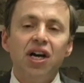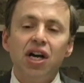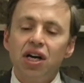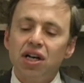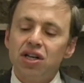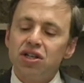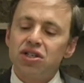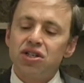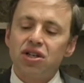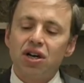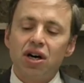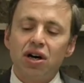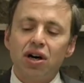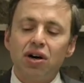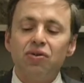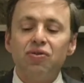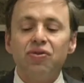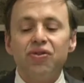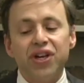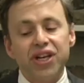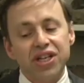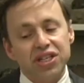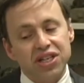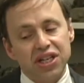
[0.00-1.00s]
So
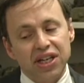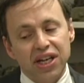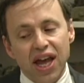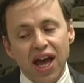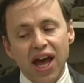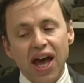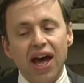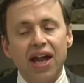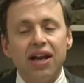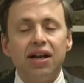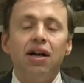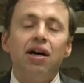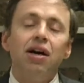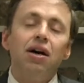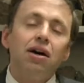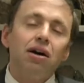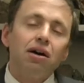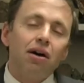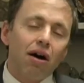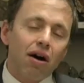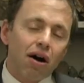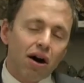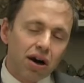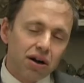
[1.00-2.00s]
this again,
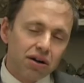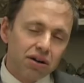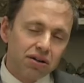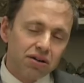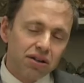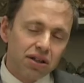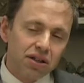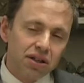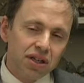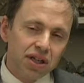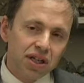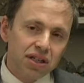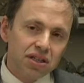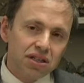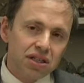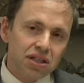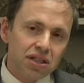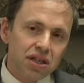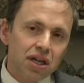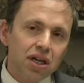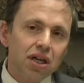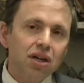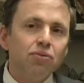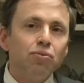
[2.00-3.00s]
harder than this